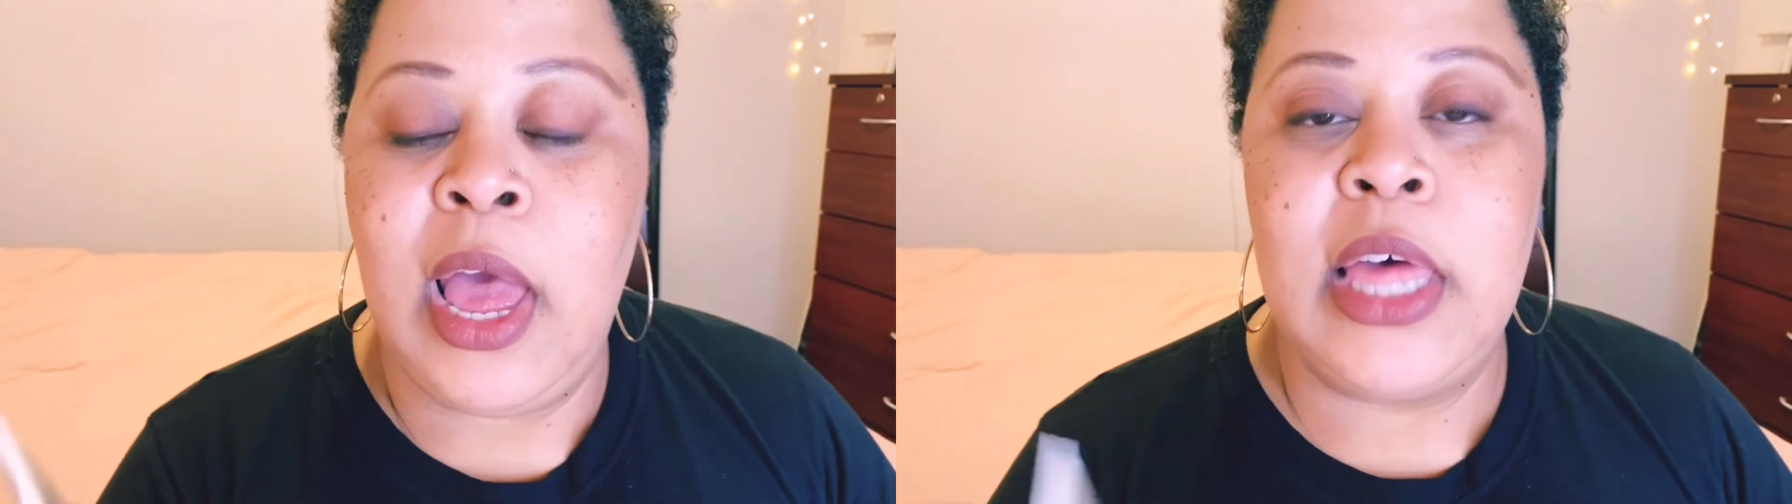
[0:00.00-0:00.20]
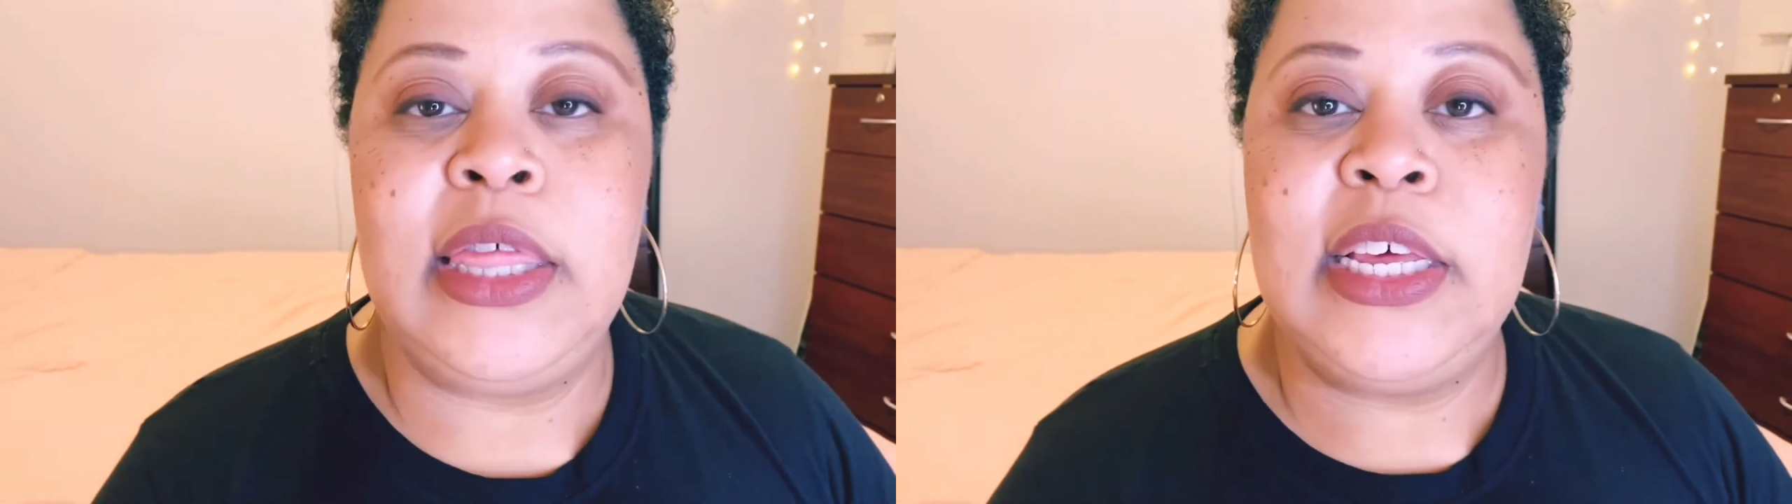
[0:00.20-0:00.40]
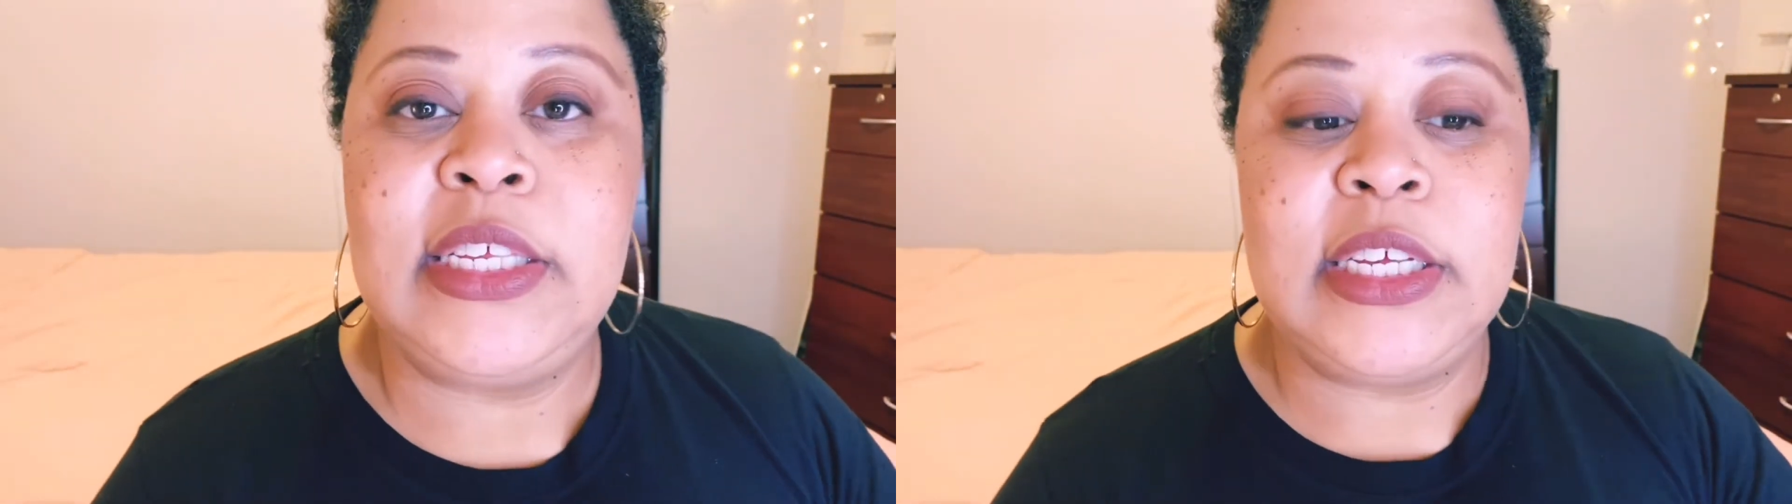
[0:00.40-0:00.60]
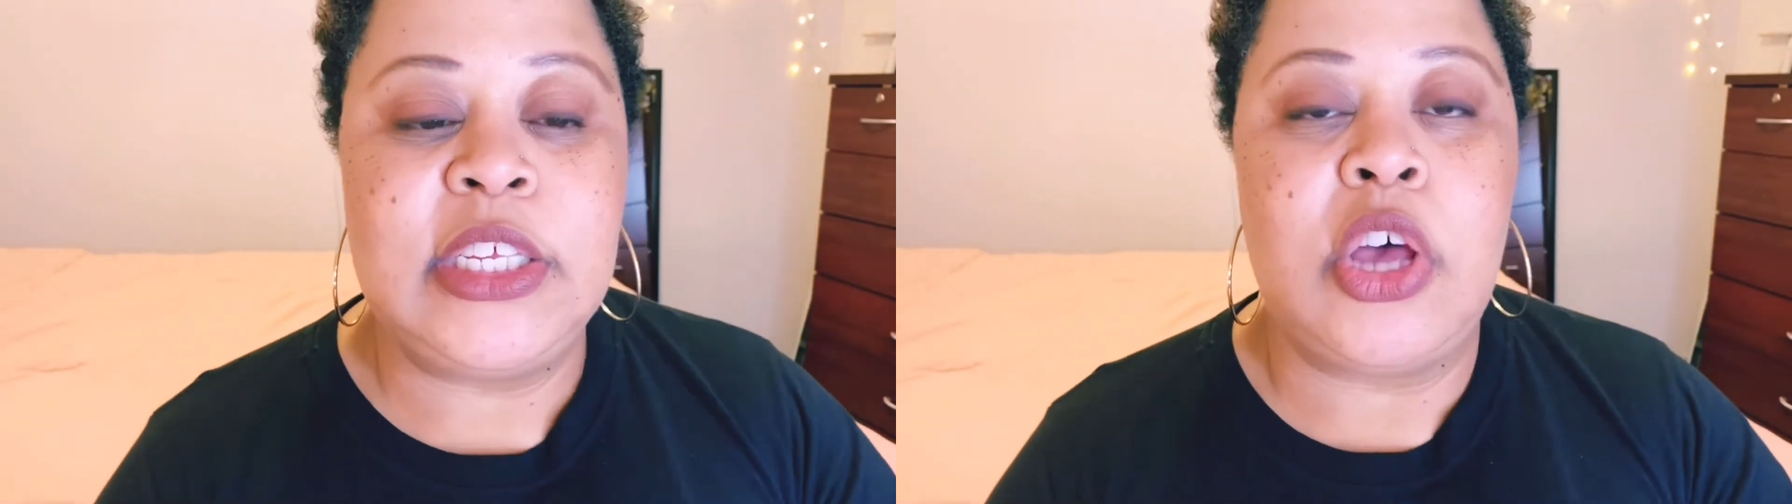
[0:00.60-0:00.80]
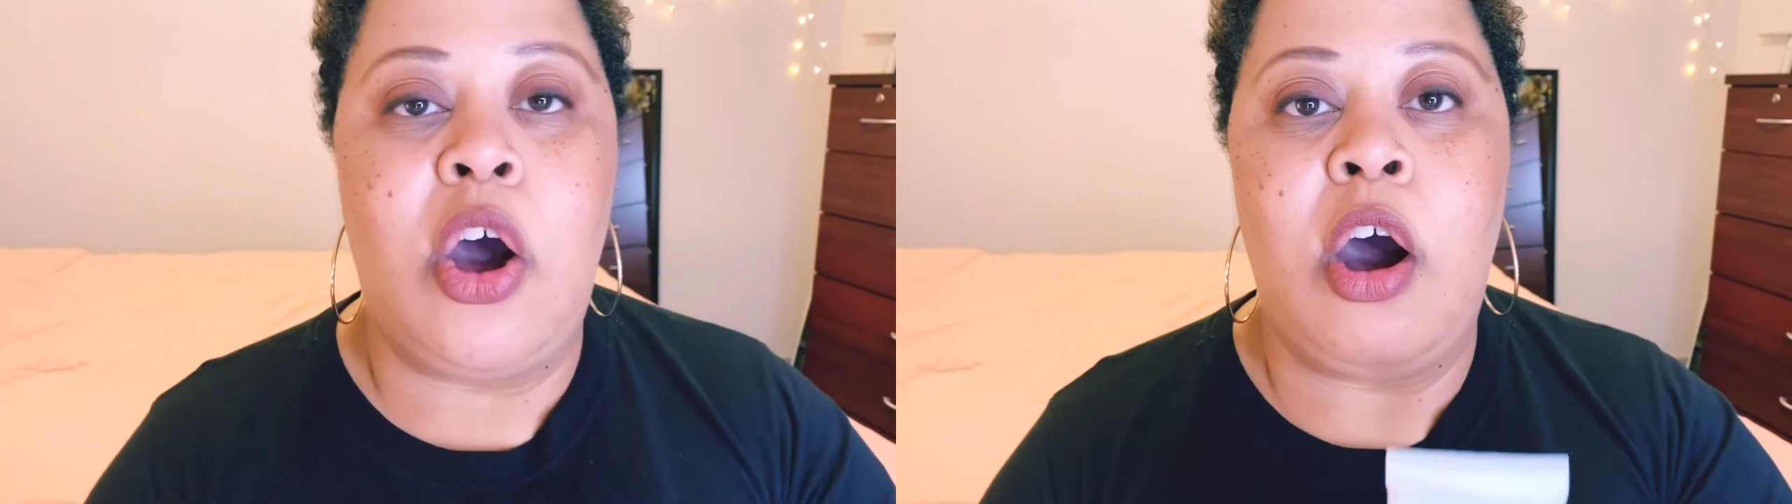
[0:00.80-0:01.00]
This
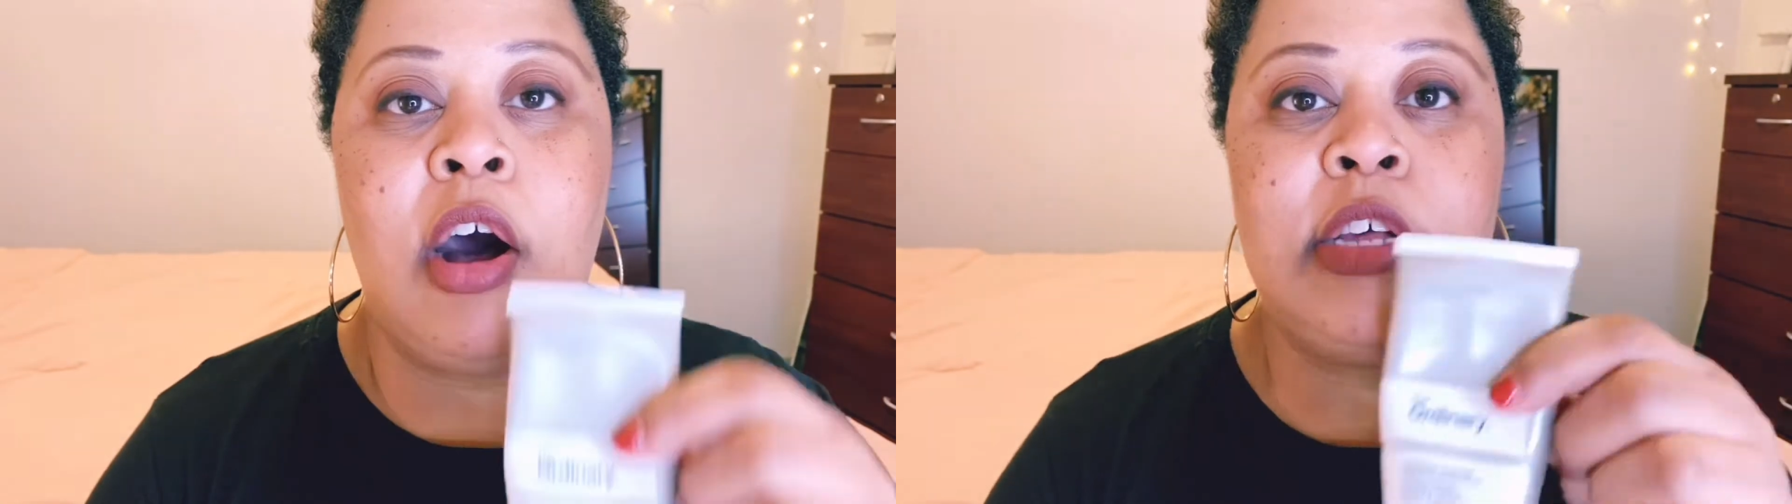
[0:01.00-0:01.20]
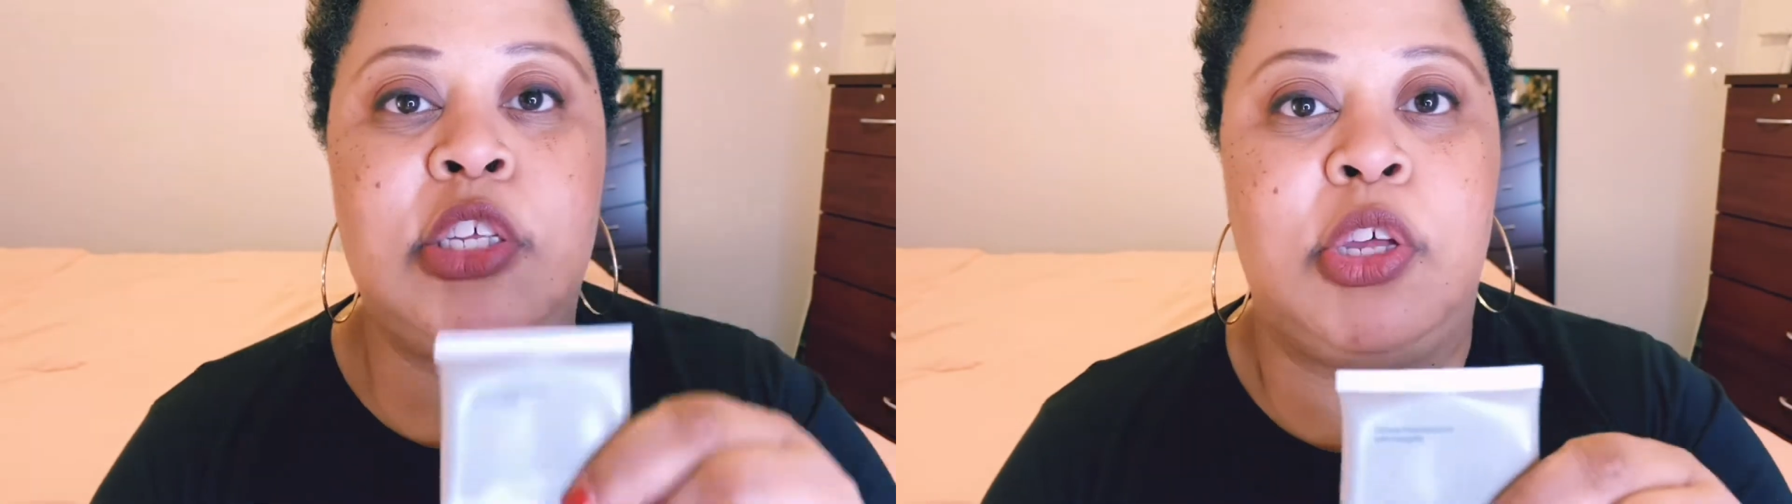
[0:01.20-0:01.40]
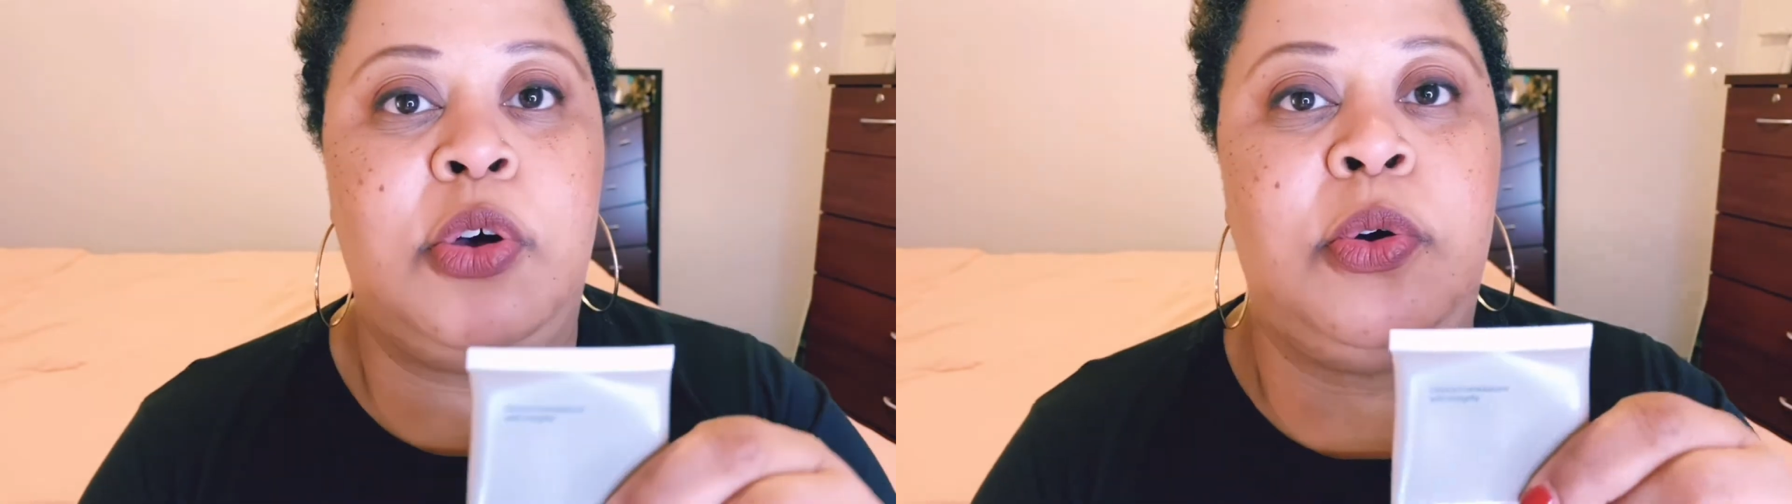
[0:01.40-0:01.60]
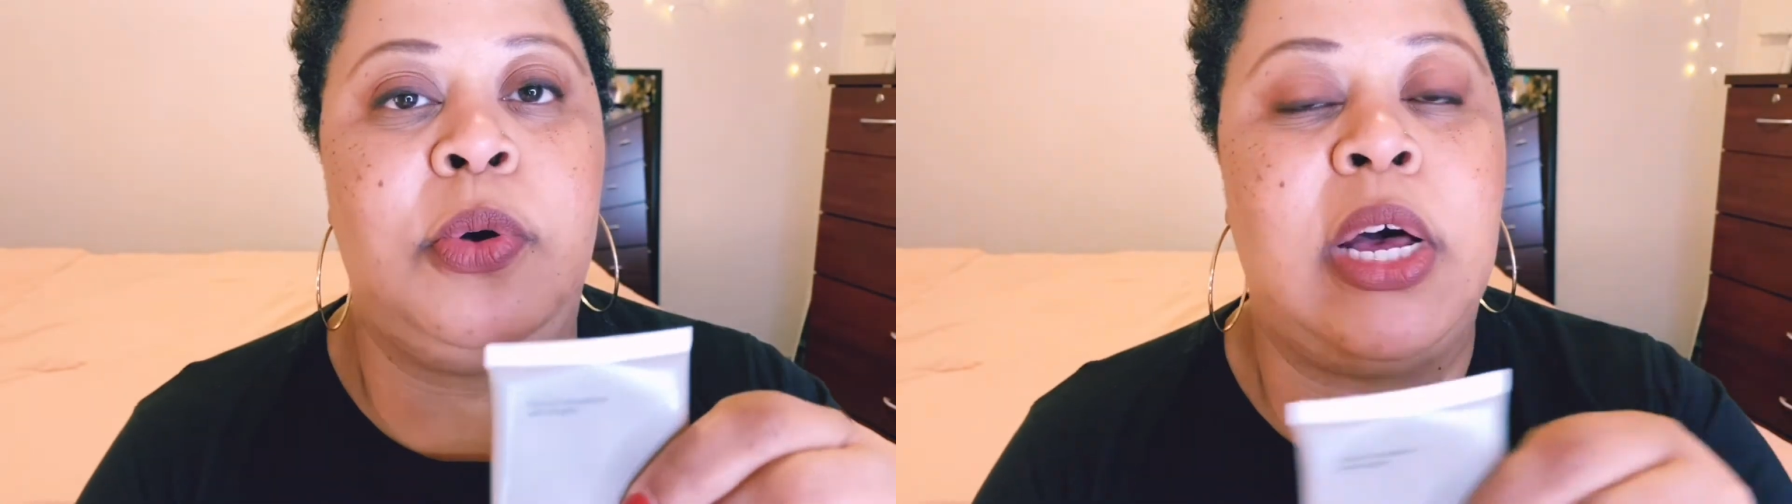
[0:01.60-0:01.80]
is also